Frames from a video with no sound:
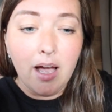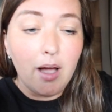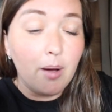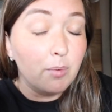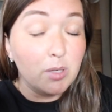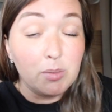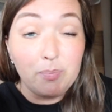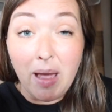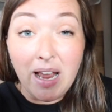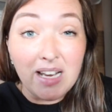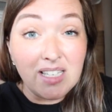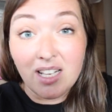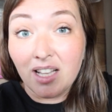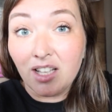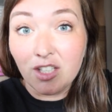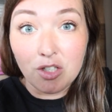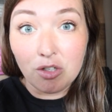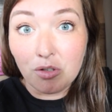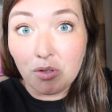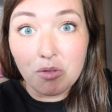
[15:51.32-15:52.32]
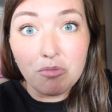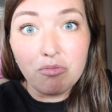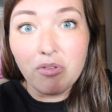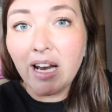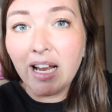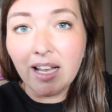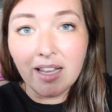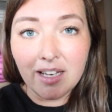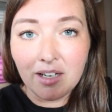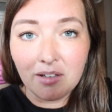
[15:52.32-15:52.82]
and was basically just
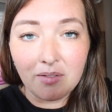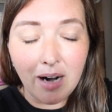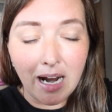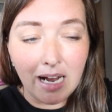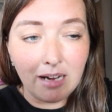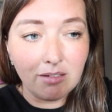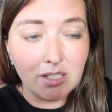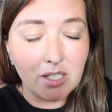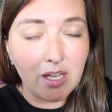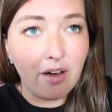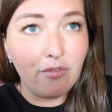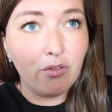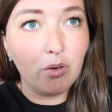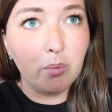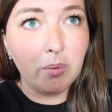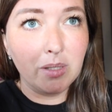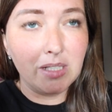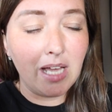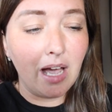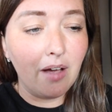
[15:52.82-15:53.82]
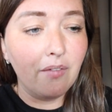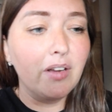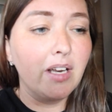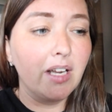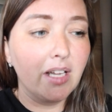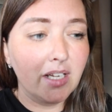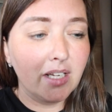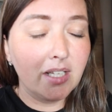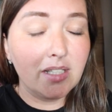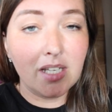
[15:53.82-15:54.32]
wriggling around. So everyone was having
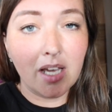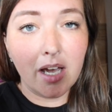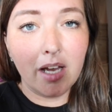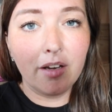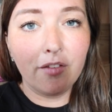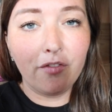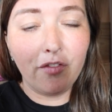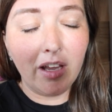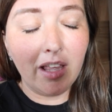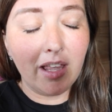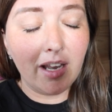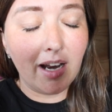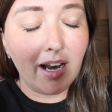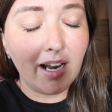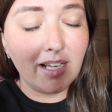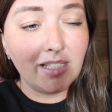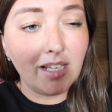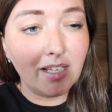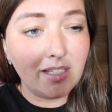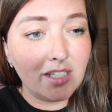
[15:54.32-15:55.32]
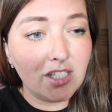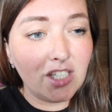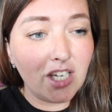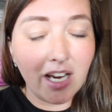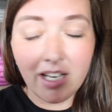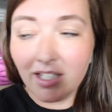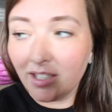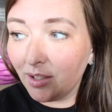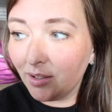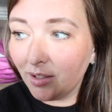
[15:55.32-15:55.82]
a turn at feeling and I said to
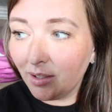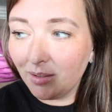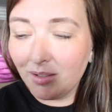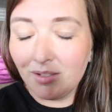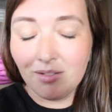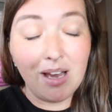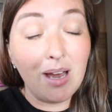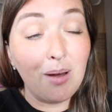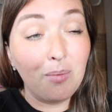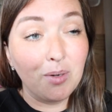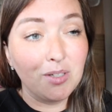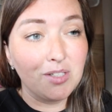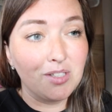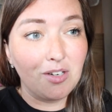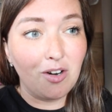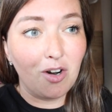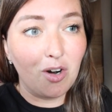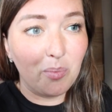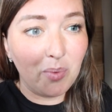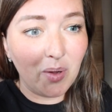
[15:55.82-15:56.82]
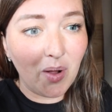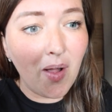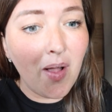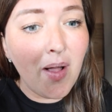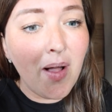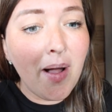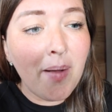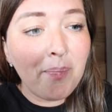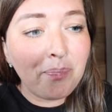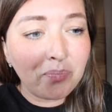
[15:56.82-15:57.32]
Jace, it was adorable.
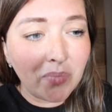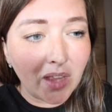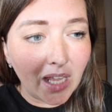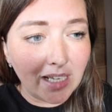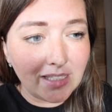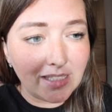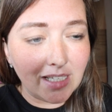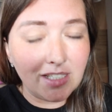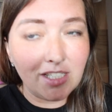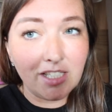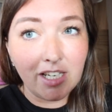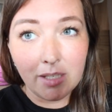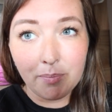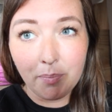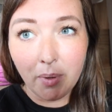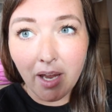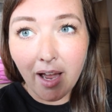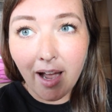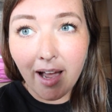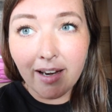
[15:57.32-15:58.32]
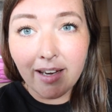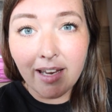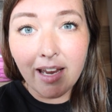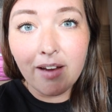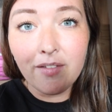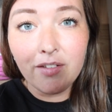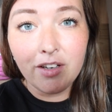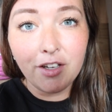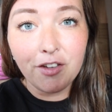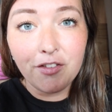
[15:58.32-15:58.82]
I said to Jace, put your hand
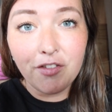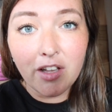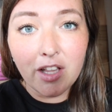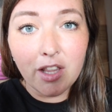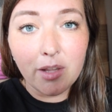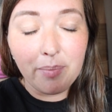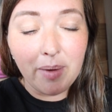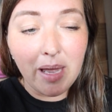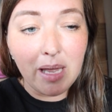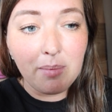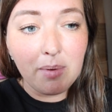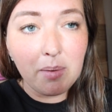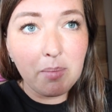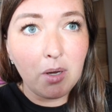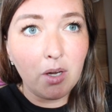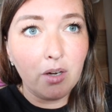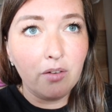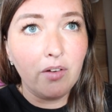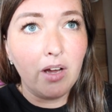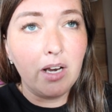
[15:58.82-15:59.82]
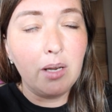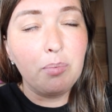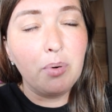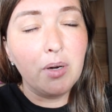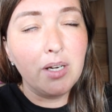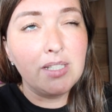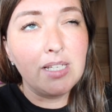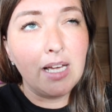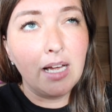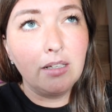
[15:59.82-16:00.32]
here and you'll feel the baby move. And he
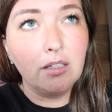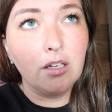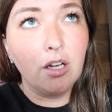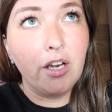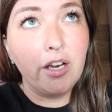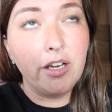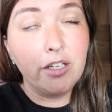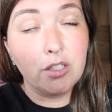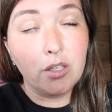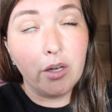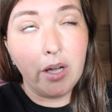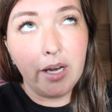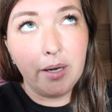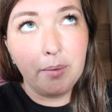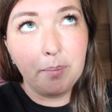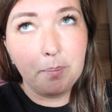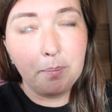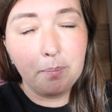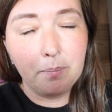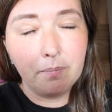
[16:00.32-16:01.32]
put his hand on and he's going.